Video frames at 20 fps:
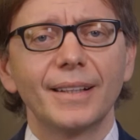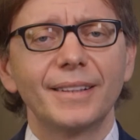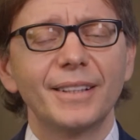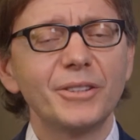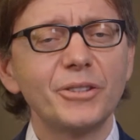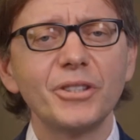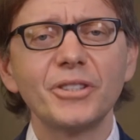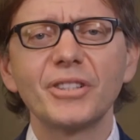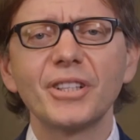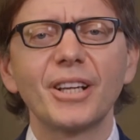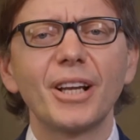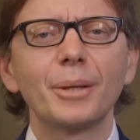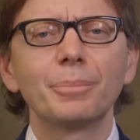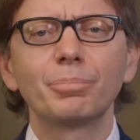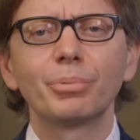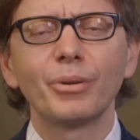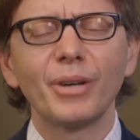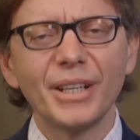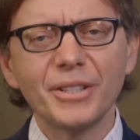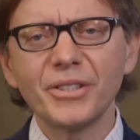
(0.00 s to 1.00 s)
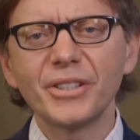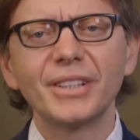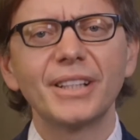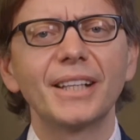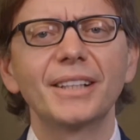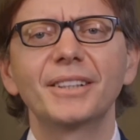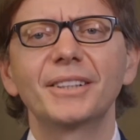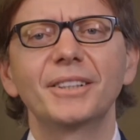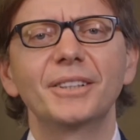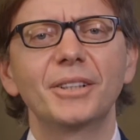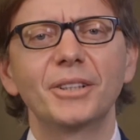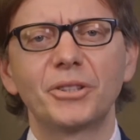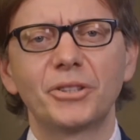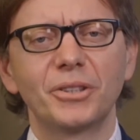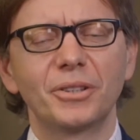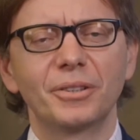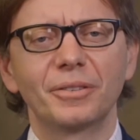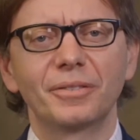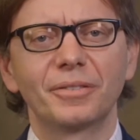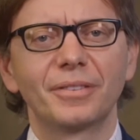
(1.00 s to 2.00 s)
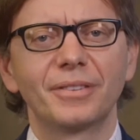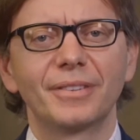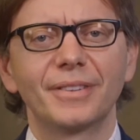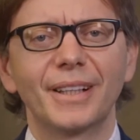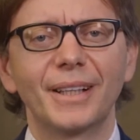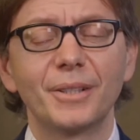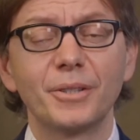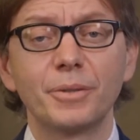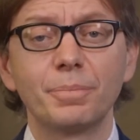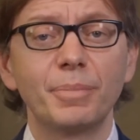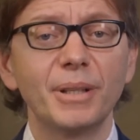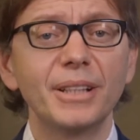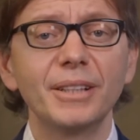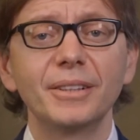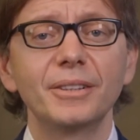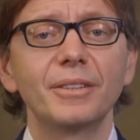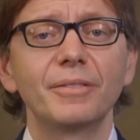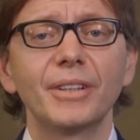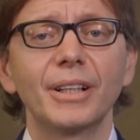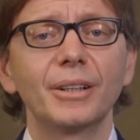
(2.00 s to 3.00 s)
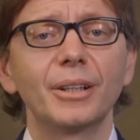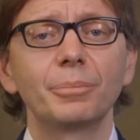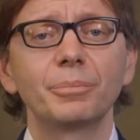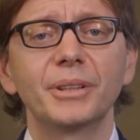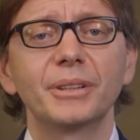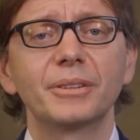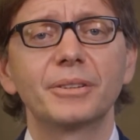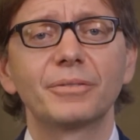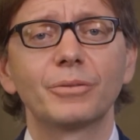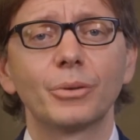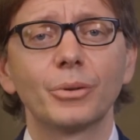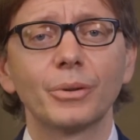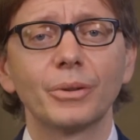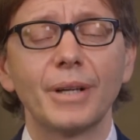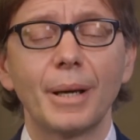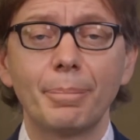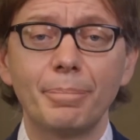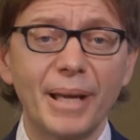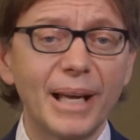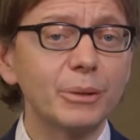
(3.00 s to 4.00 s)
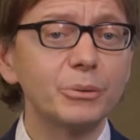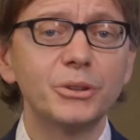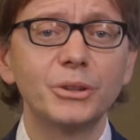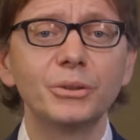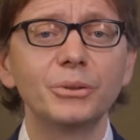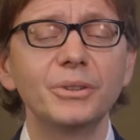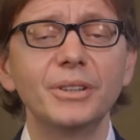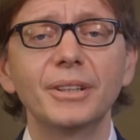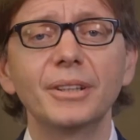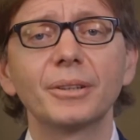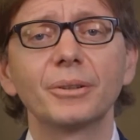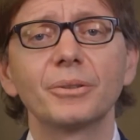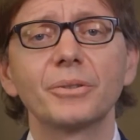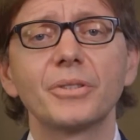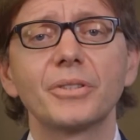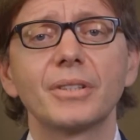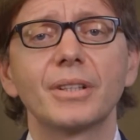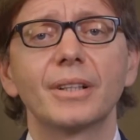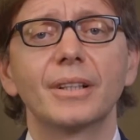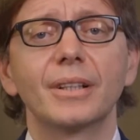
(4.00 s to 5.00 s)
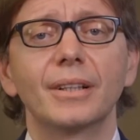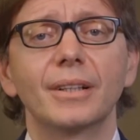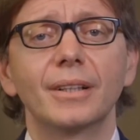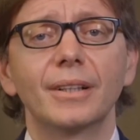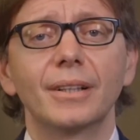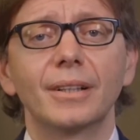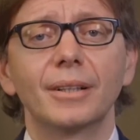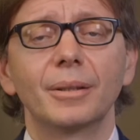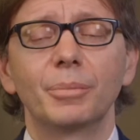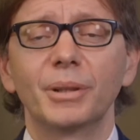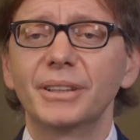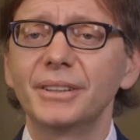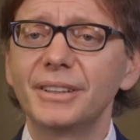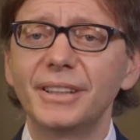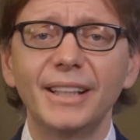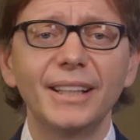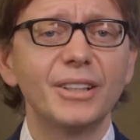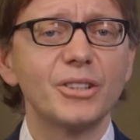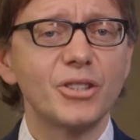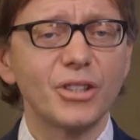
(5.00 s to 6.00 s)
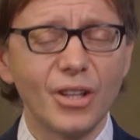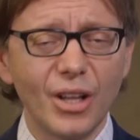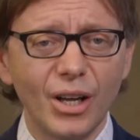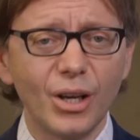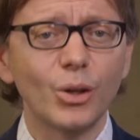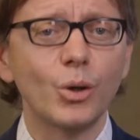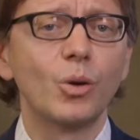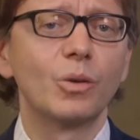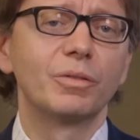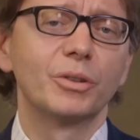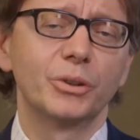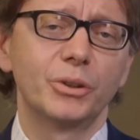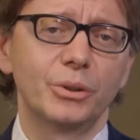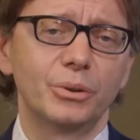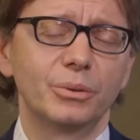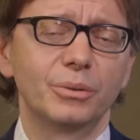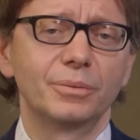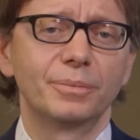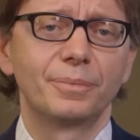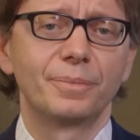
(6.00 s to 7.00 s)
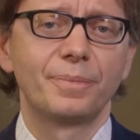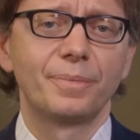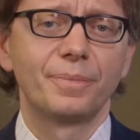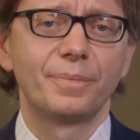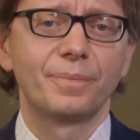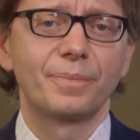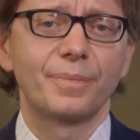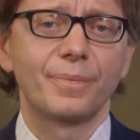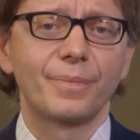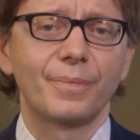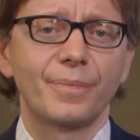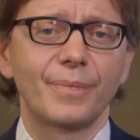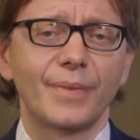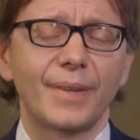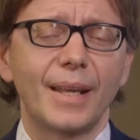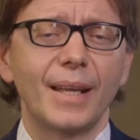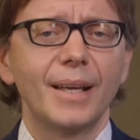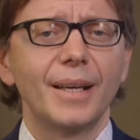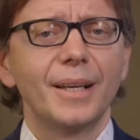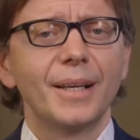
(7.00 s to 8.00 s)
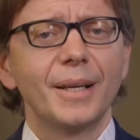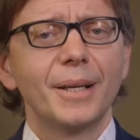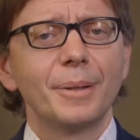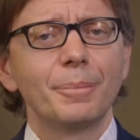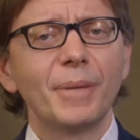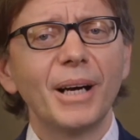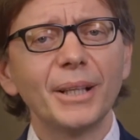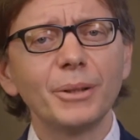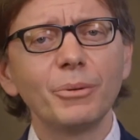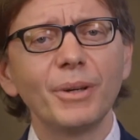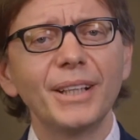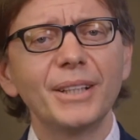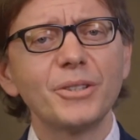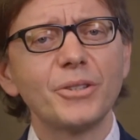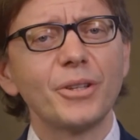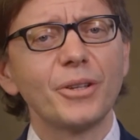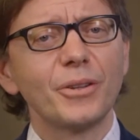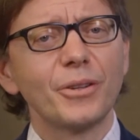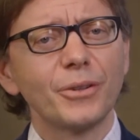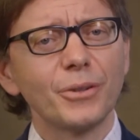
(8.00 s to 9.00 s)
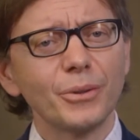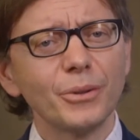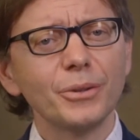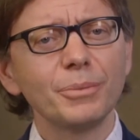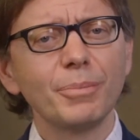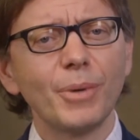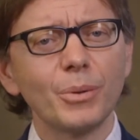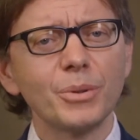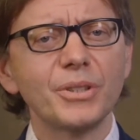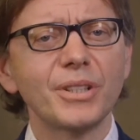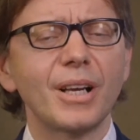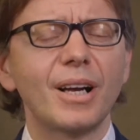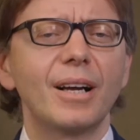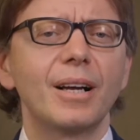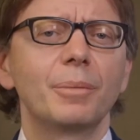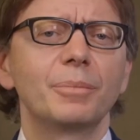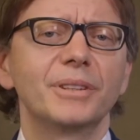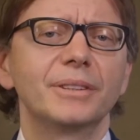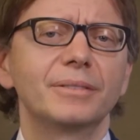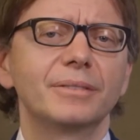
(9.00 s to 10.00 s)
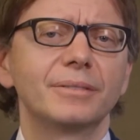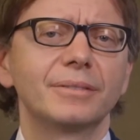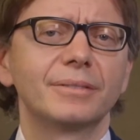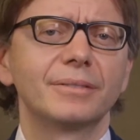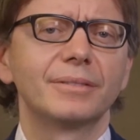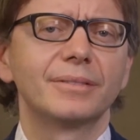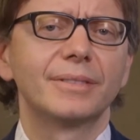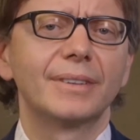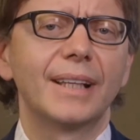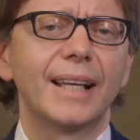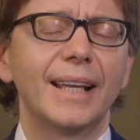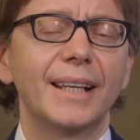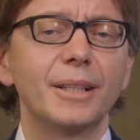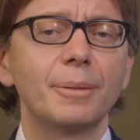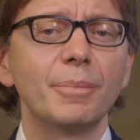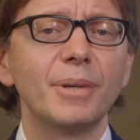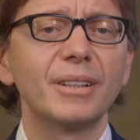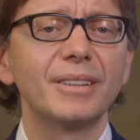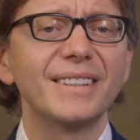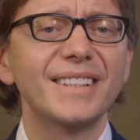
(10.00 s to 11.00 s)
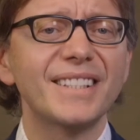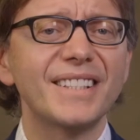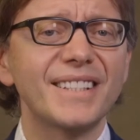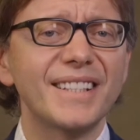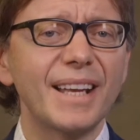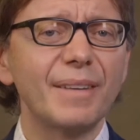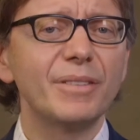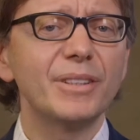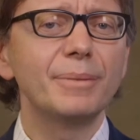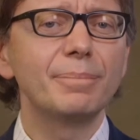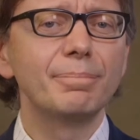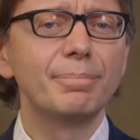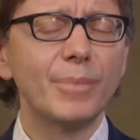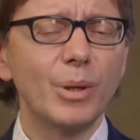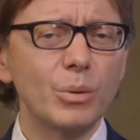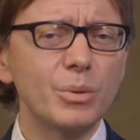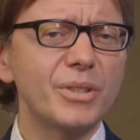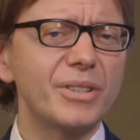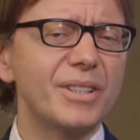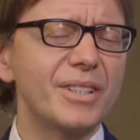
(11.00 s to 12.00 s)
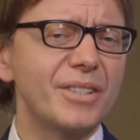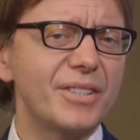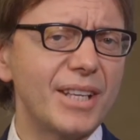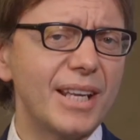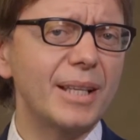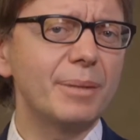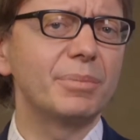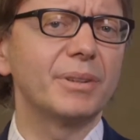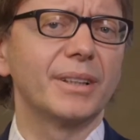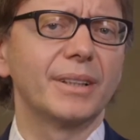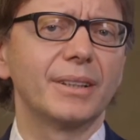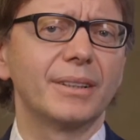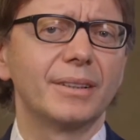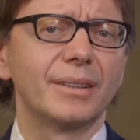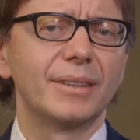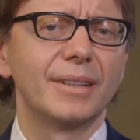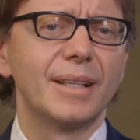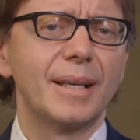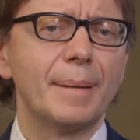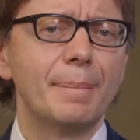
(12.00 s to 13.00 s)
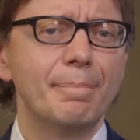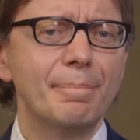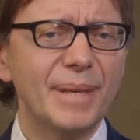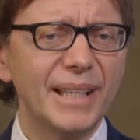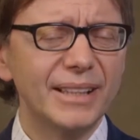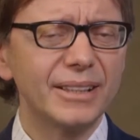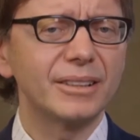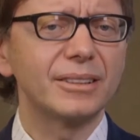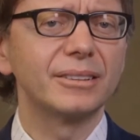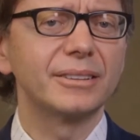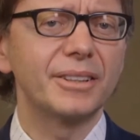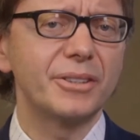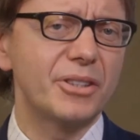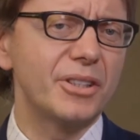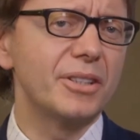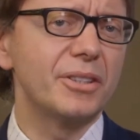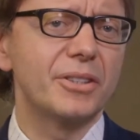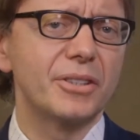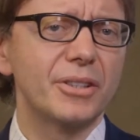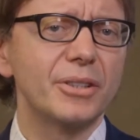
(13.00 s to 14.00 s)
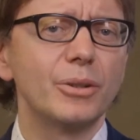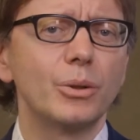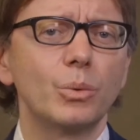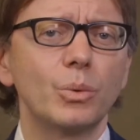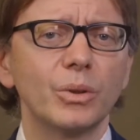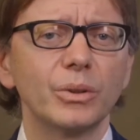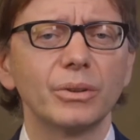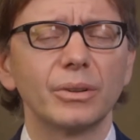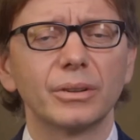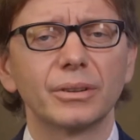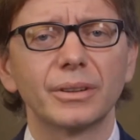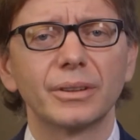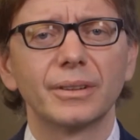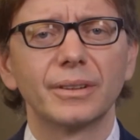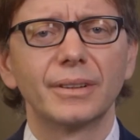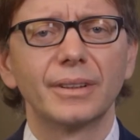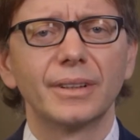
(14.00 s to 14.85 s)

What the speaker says: This is an unprecedented initiative that has been in development for about 2 years, but indeed is long overdue. Migraine is the third most common and among the seven most disabling medical diseases in the world.